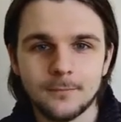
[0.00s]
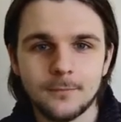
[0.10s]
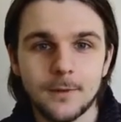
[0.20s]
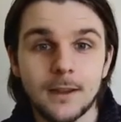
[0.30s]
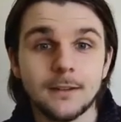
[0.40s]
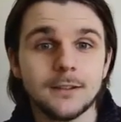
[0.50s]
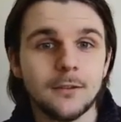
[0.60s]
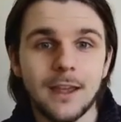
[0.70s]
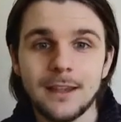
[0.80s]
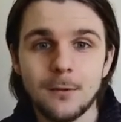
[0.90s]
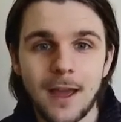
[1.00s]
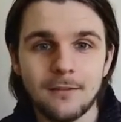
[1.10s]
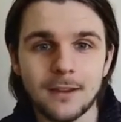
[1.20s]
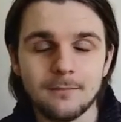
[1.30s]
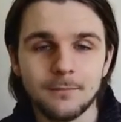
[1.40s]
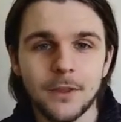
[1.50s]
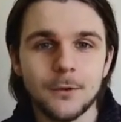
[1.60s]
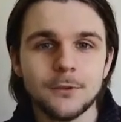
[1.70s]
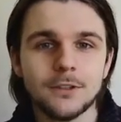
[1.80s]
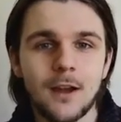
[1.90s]
And so there you have it.
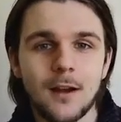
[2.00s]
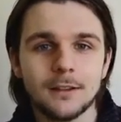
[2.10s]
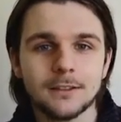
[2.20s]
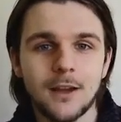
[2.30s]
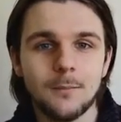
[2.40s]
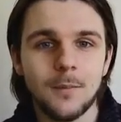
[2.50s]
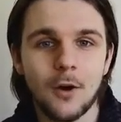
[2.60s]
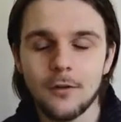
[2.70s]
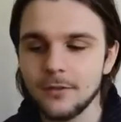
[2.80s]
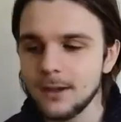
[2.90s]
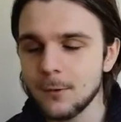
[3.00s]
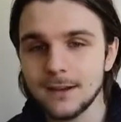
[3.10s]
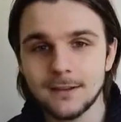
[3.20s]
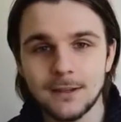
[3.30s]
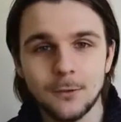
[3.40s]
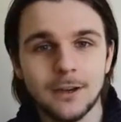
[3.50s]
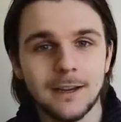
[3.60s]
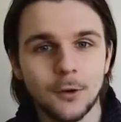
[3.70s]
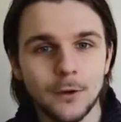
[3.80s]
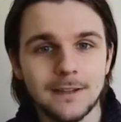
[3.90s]
Those are some of the ways that you can
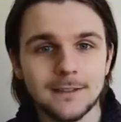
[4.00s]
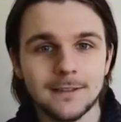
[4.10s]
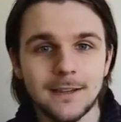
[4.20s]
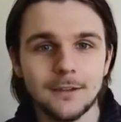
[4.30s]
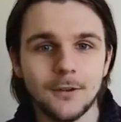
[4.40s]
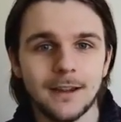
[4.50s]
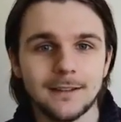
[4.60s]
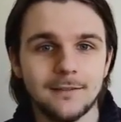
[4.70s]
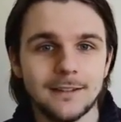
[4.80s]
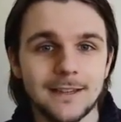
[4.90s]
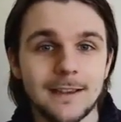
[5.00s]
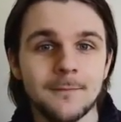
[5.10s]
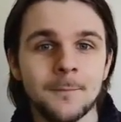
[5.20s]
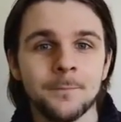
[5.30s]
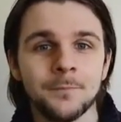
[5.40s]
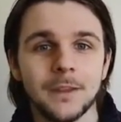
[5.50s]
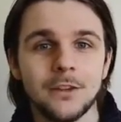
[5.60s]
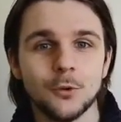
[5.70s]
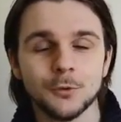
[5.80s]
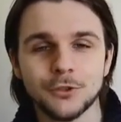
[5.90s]
increase interactivity in
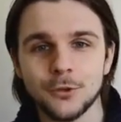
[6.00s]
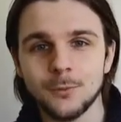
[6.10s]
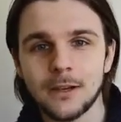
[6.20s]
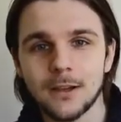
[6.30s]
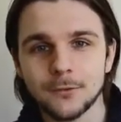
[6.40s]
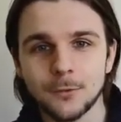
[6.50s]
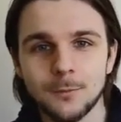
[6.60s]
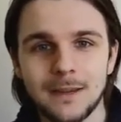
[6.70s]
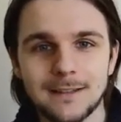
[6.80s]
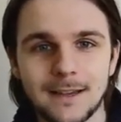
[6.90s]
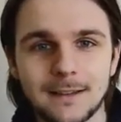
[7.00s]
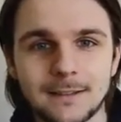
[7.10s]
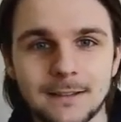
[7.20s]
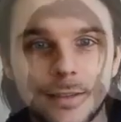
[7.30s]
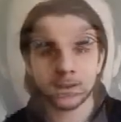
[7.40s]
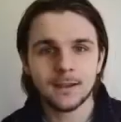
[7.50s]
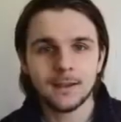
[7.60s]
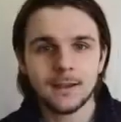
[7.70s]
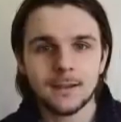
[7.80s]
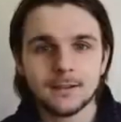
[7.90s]
your Zoom classroom meetings.
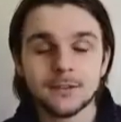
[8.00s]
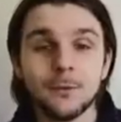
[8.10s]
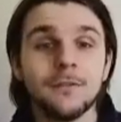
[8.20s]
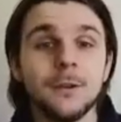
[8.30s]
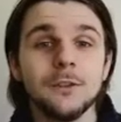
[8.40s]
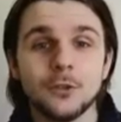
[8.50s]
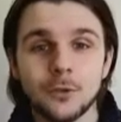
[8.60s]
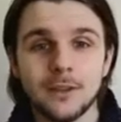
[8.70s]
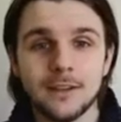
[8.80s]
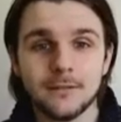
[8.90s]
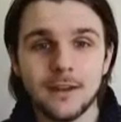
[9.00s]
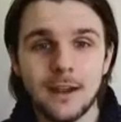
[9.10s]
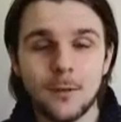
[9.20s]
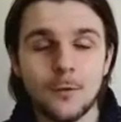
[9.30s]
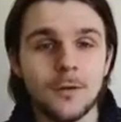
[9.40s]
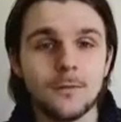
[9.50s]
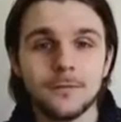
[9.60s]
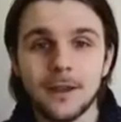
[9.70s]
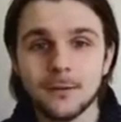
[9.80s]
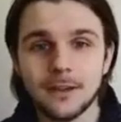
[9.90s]
So if you enjoyed this video or
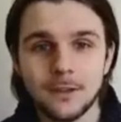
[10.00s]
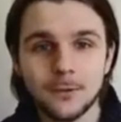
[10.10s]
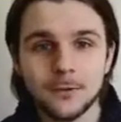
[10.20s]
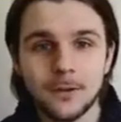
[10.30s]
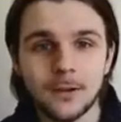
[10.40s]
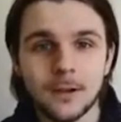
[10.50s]
found it useful,